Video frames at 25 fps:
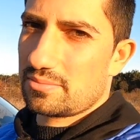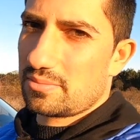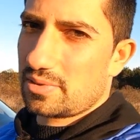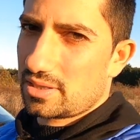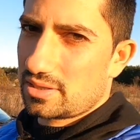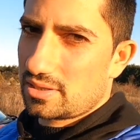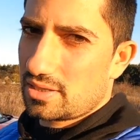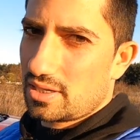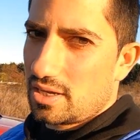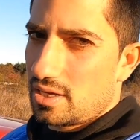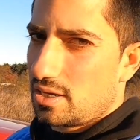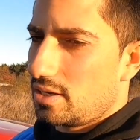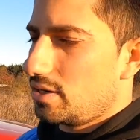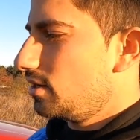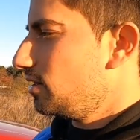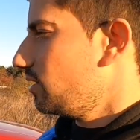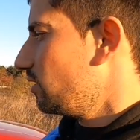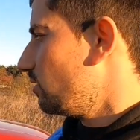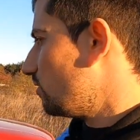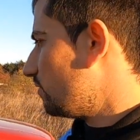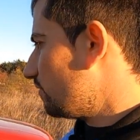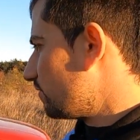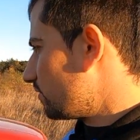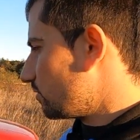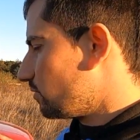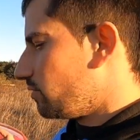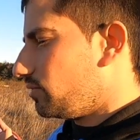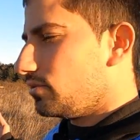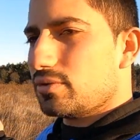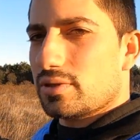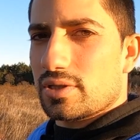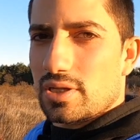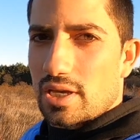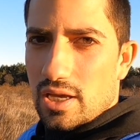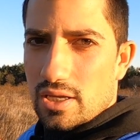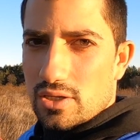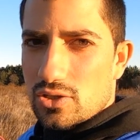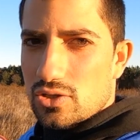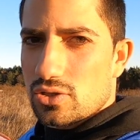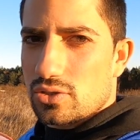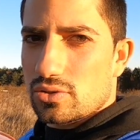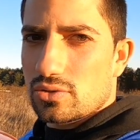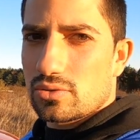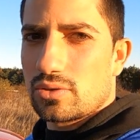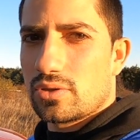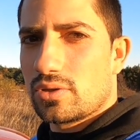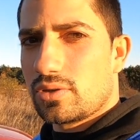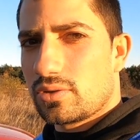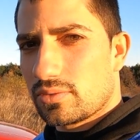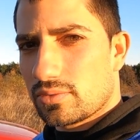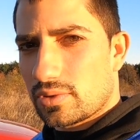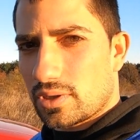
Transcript: But overall on the engine,